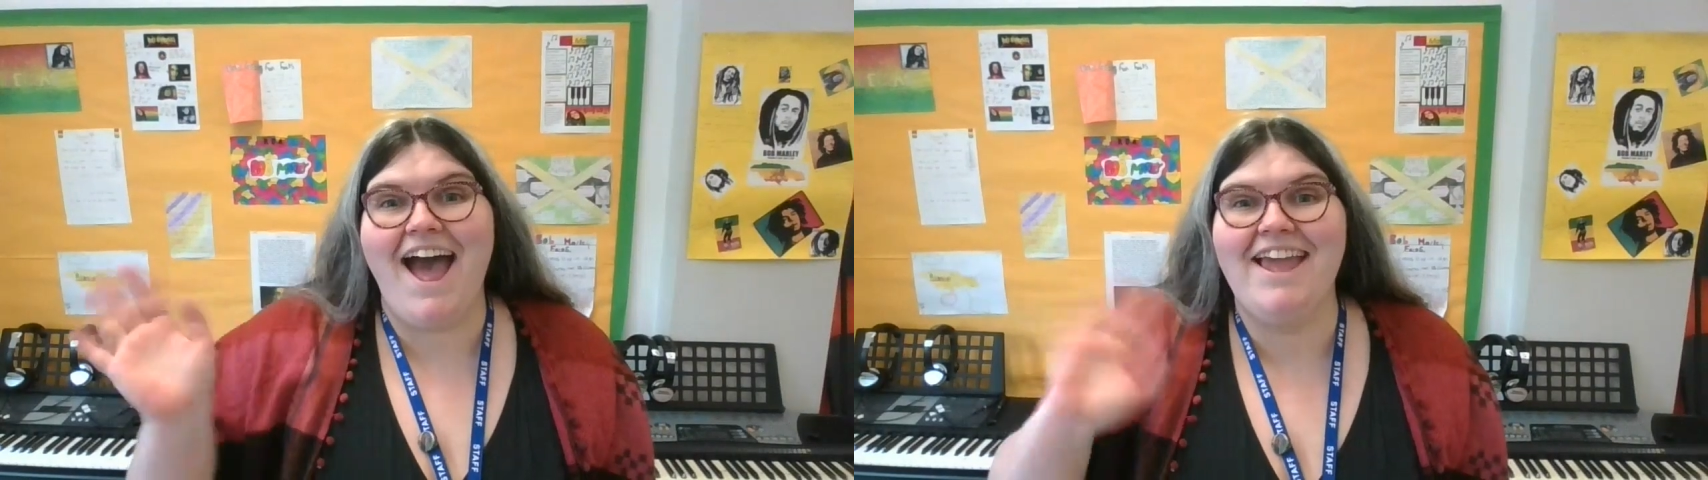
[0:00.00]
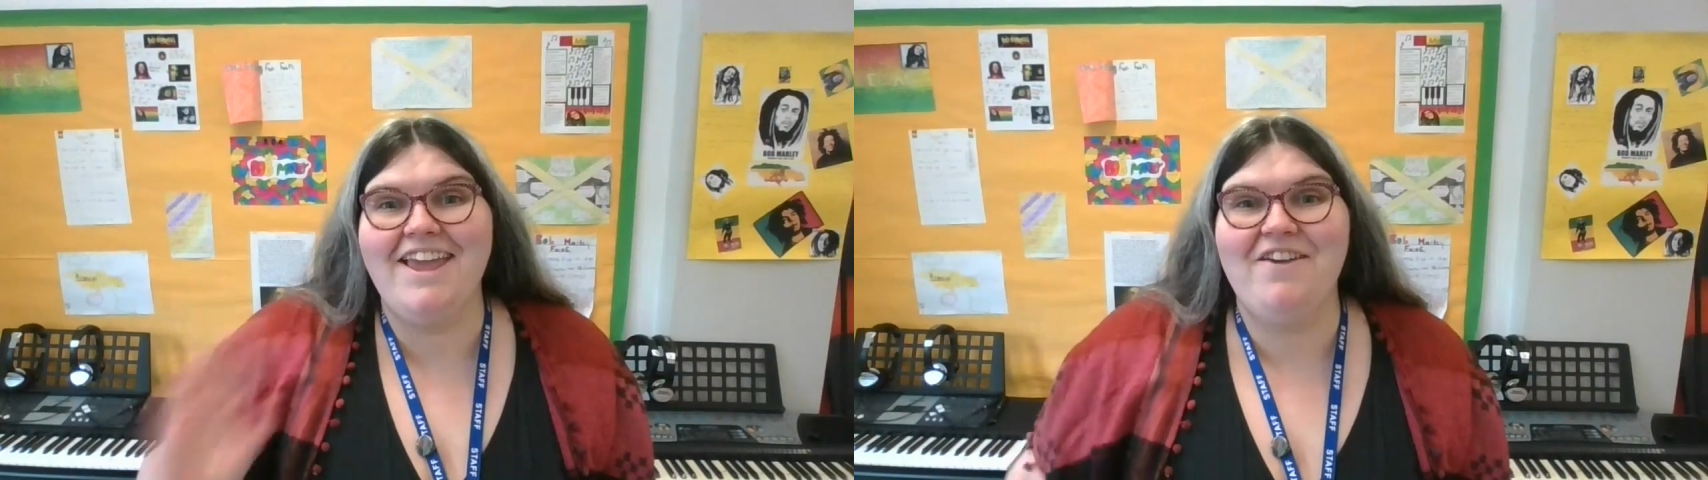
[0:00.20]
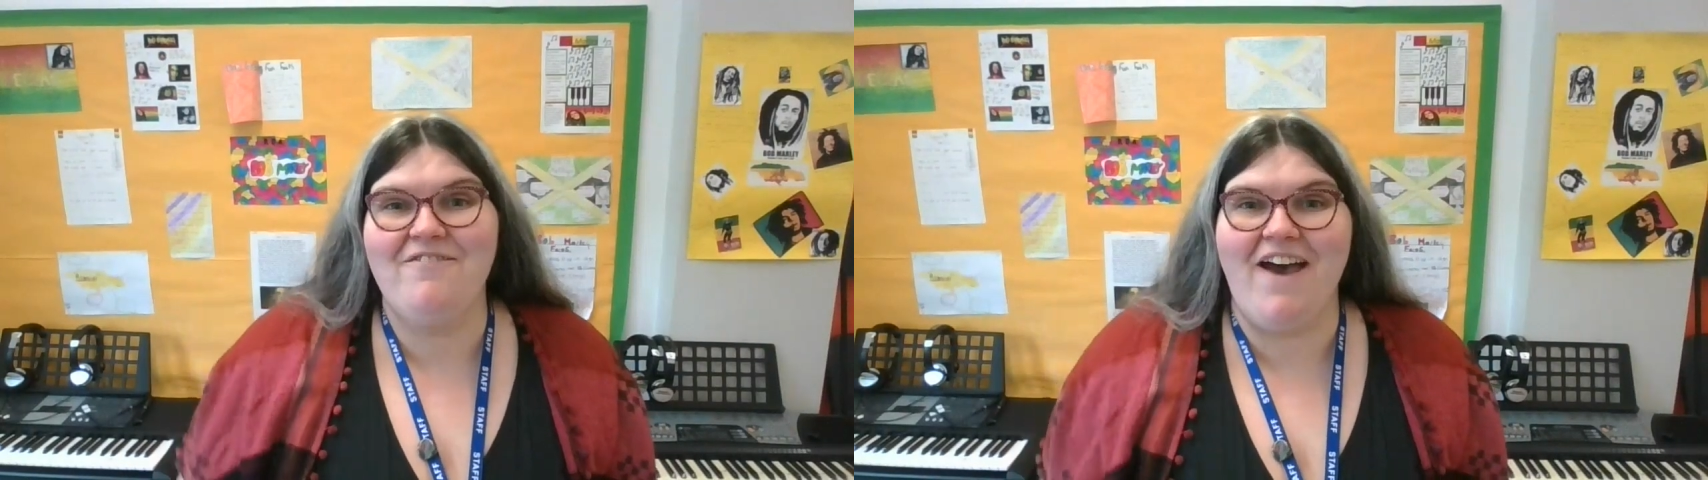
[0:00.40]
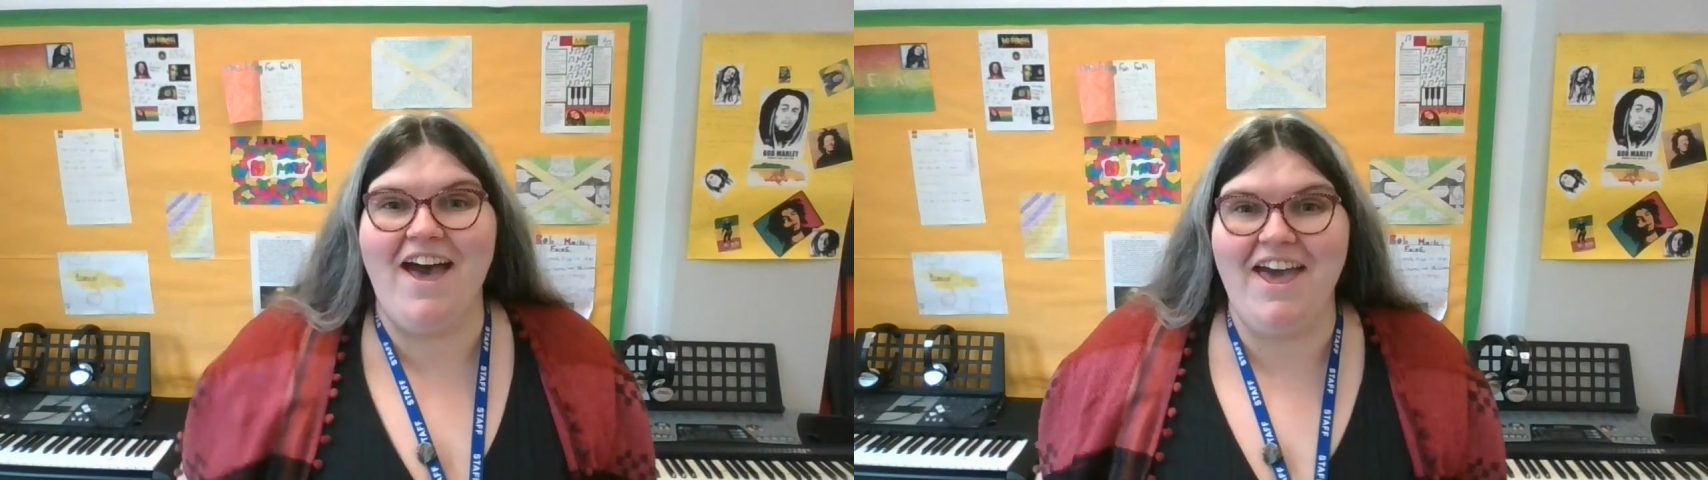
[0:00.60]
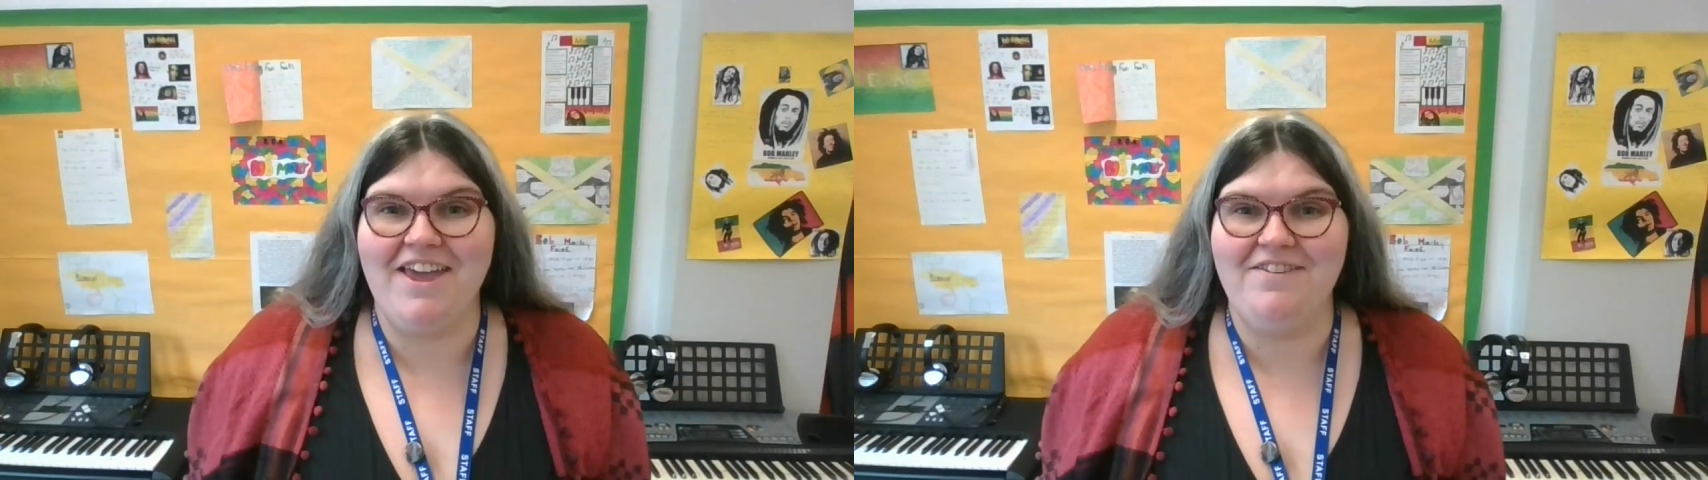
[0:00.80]
Hi Year
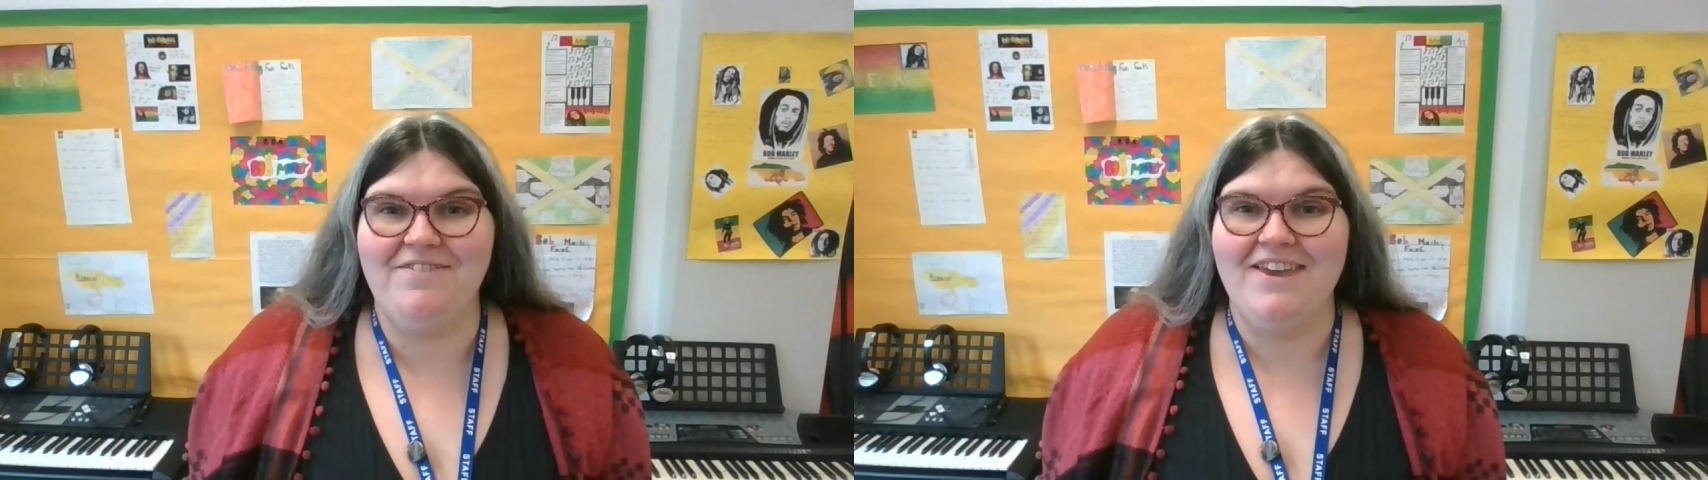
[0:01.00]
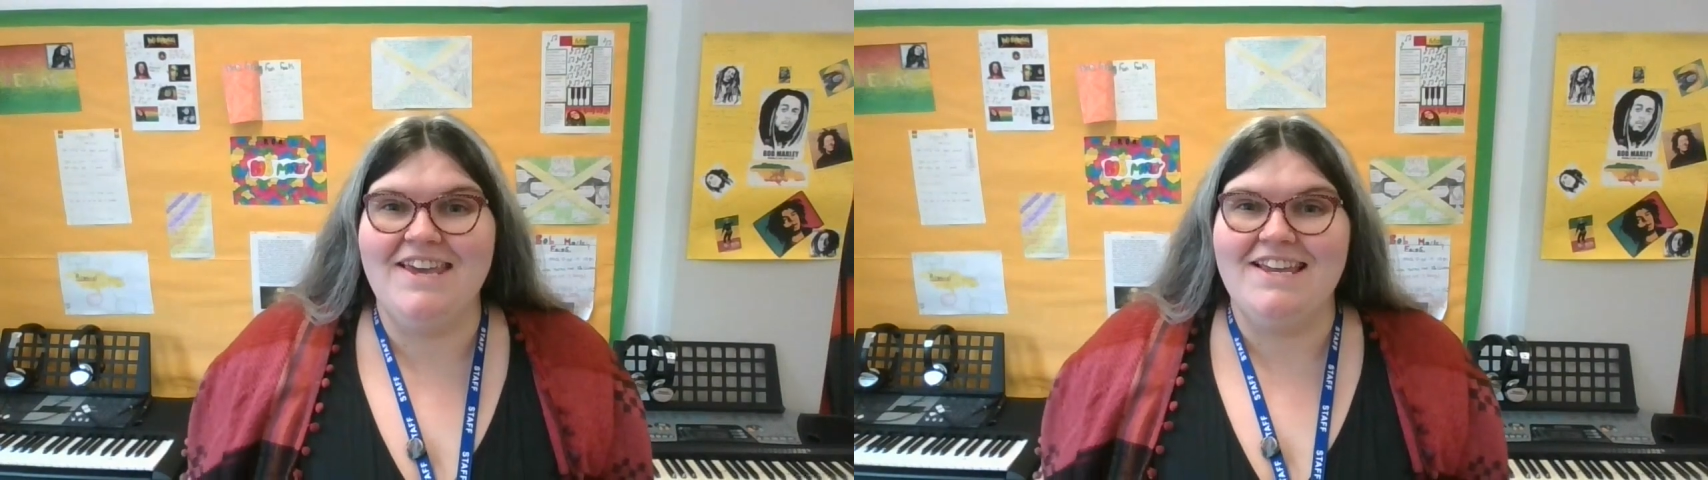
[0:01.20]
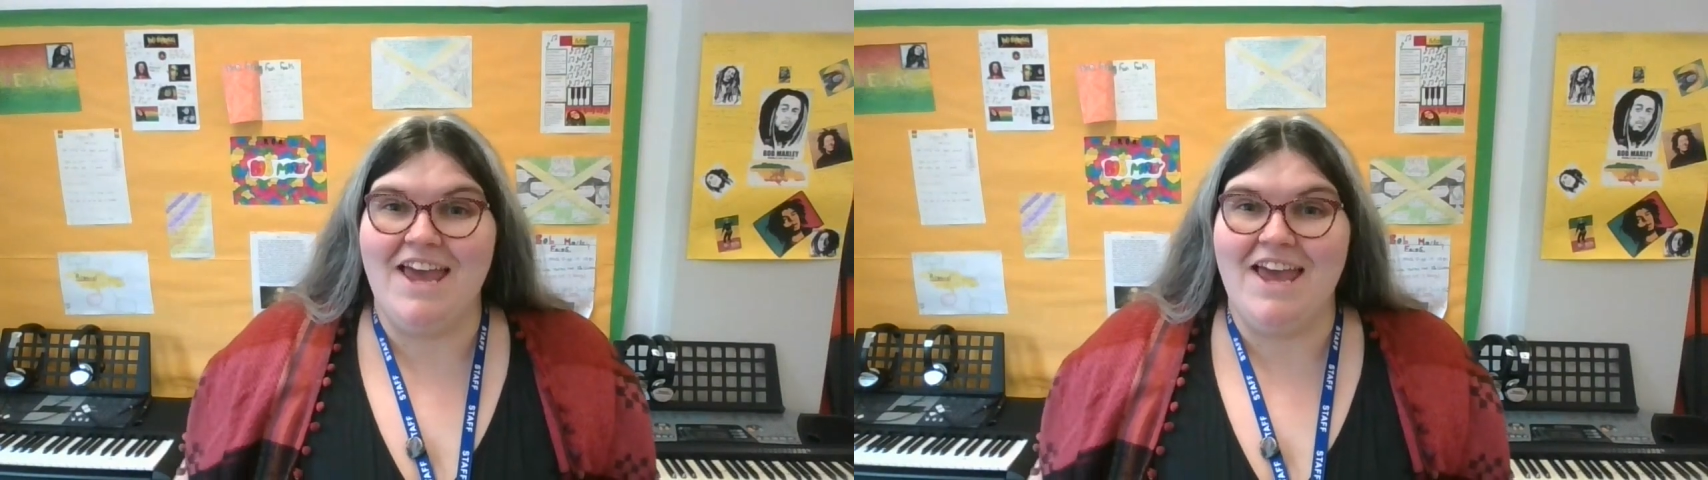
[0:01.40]
5